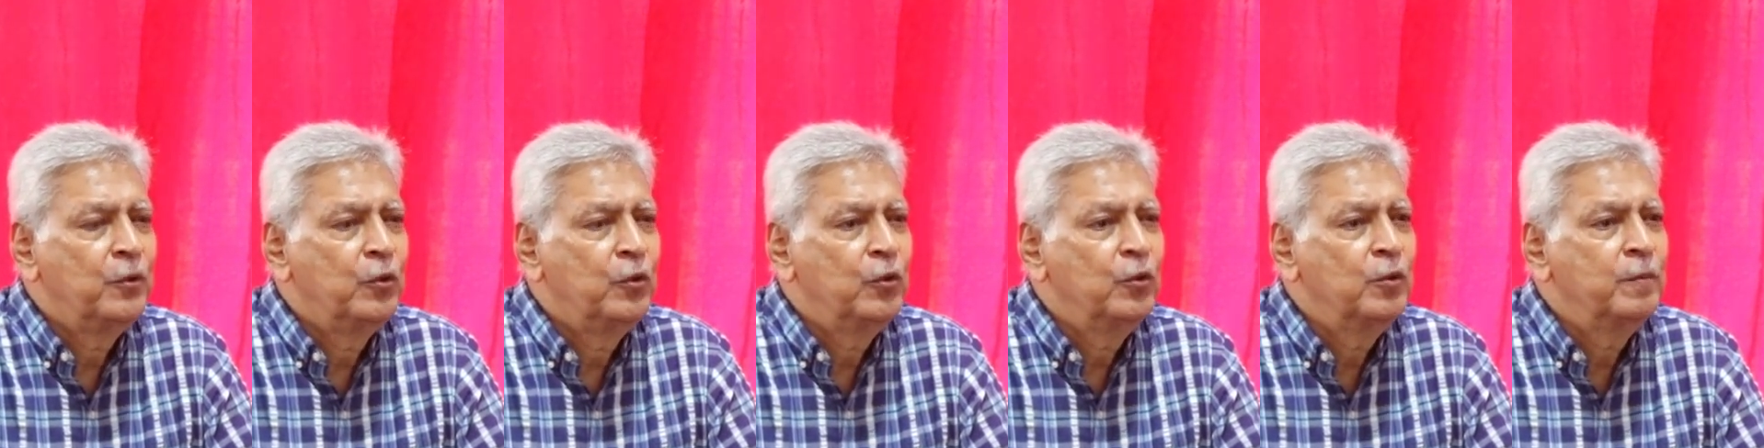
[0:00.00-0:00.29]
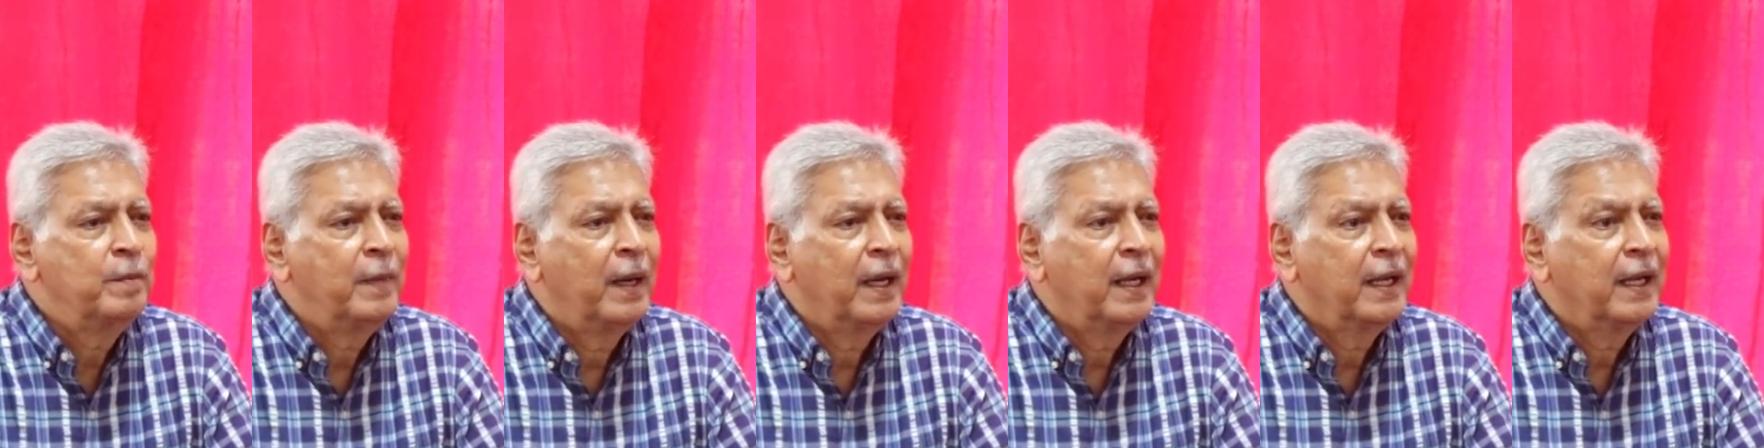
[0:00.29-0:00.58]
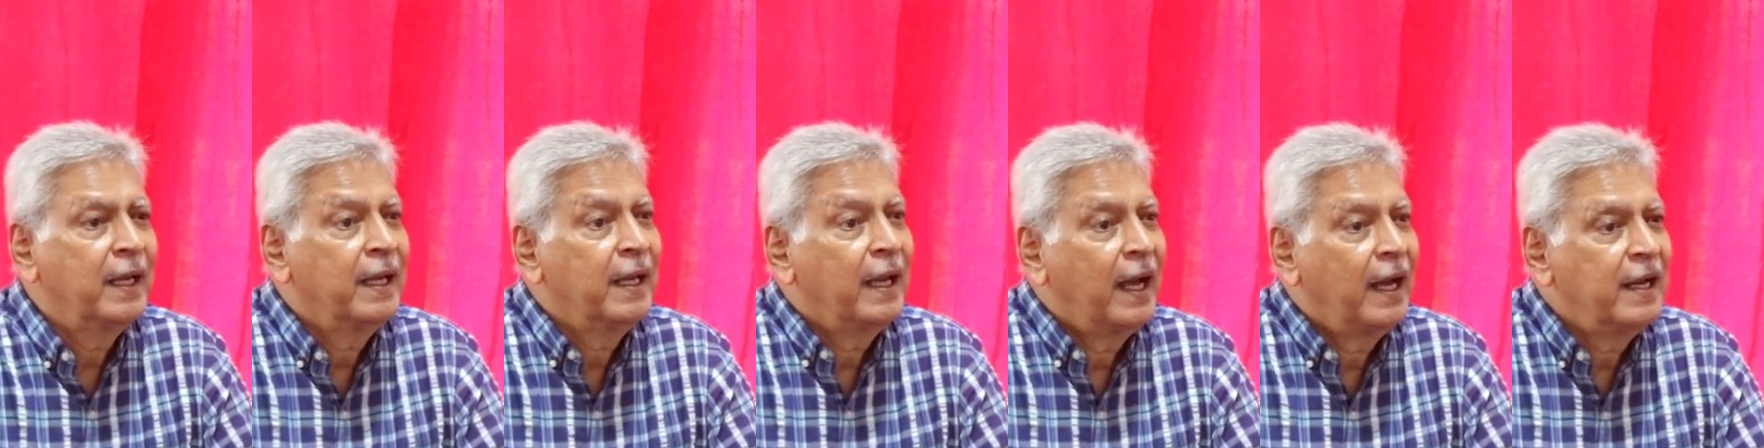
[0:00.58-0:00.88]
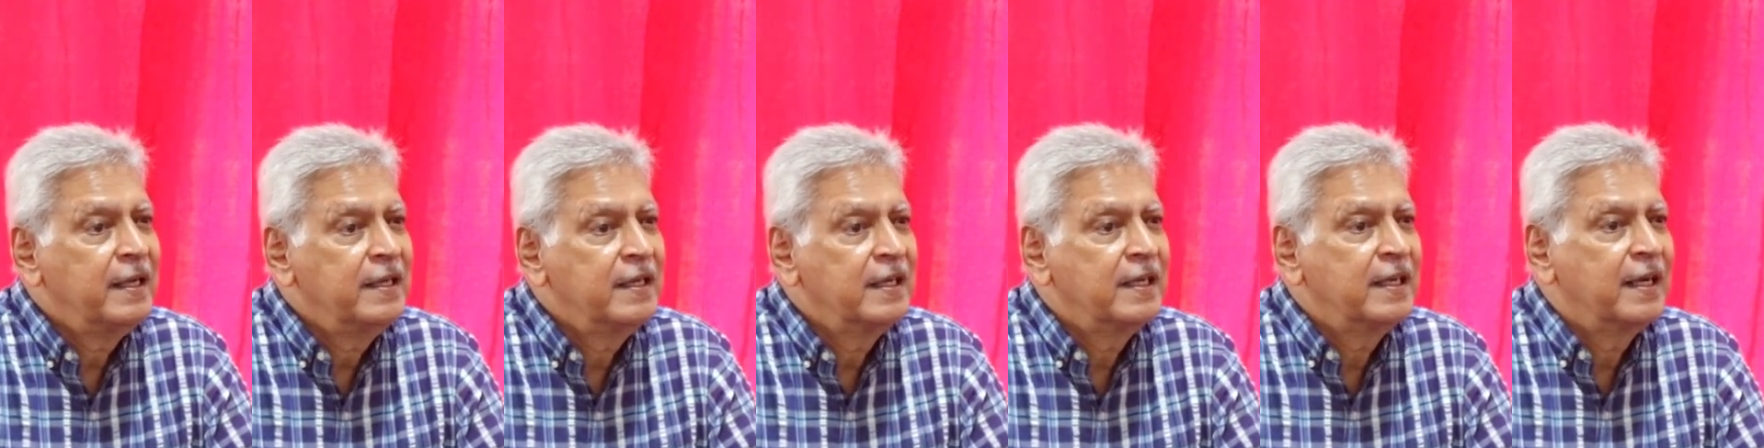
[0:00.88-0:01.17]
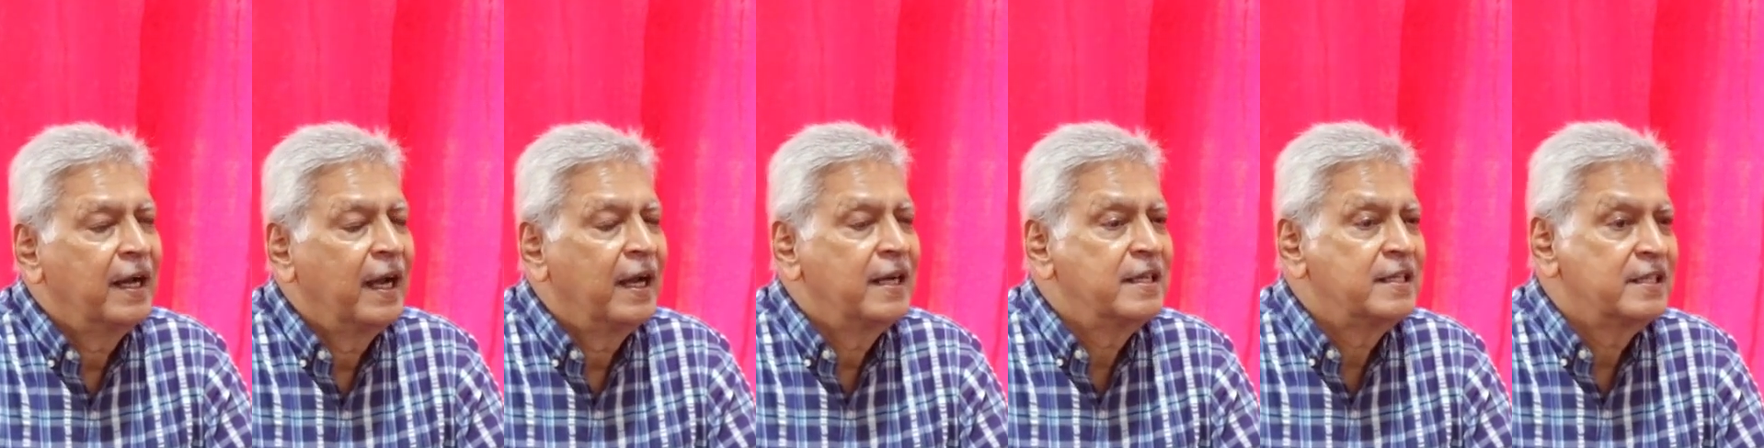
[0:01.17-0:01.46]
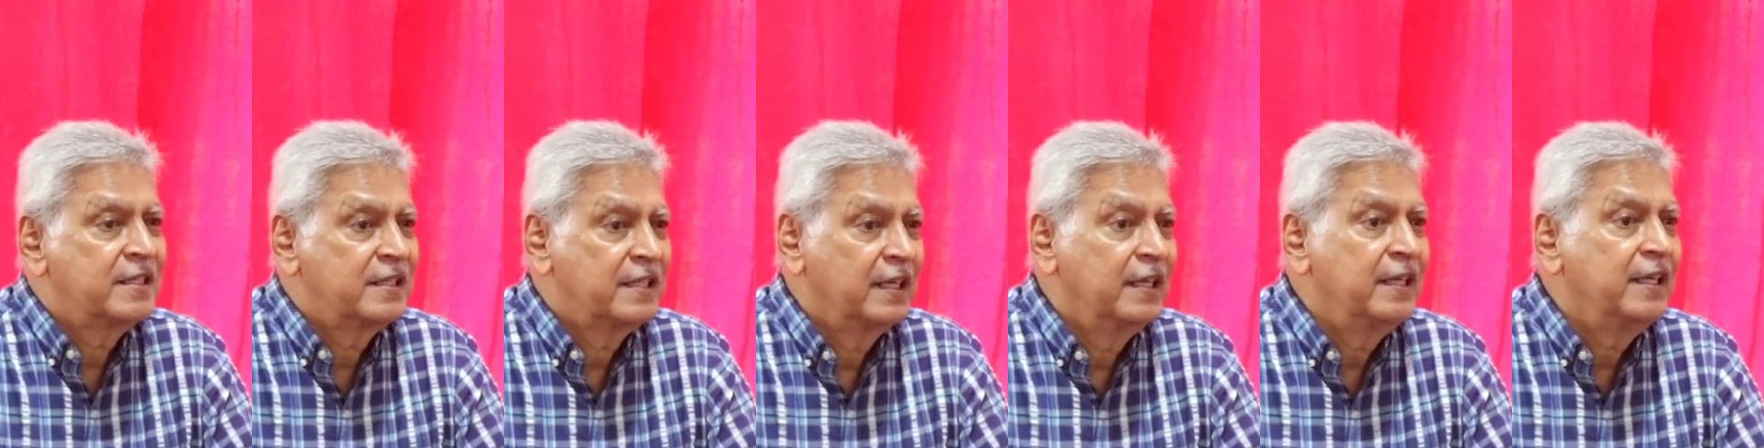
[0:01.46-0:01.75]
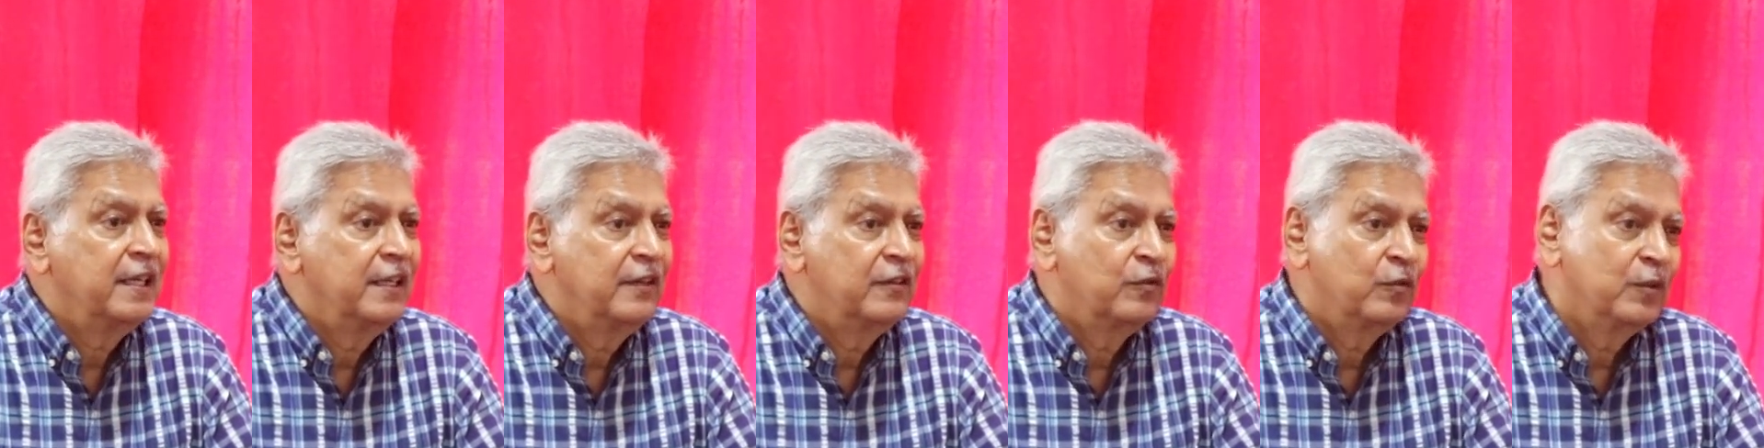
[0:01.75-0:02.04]
do my undergrad
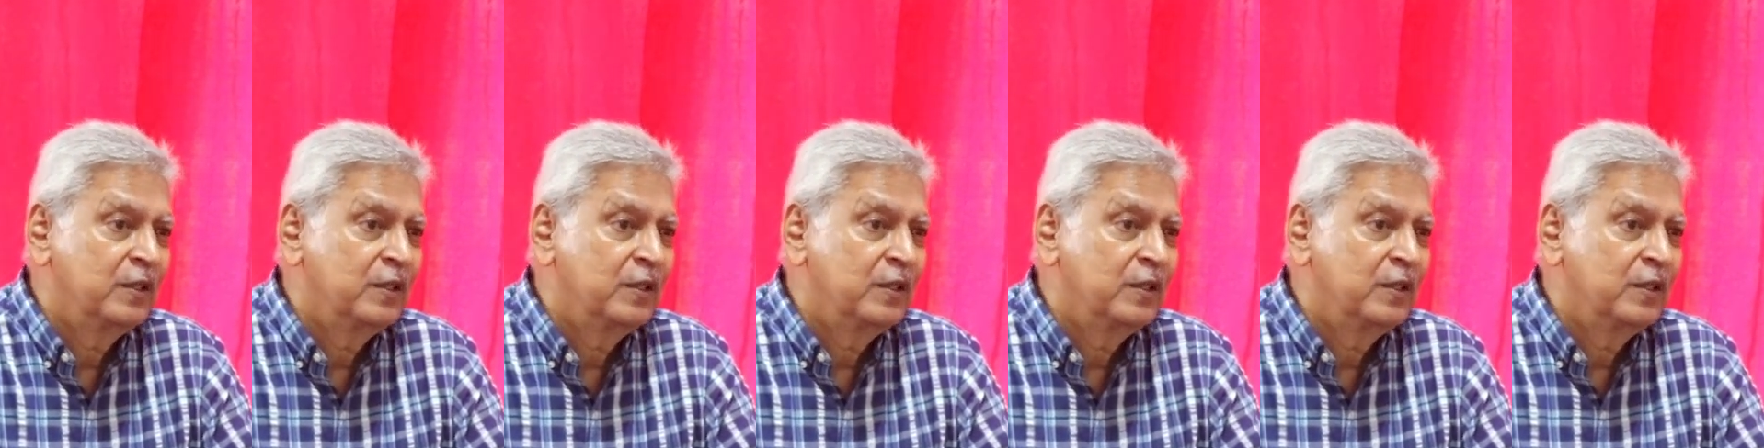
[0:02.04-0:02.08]
studies,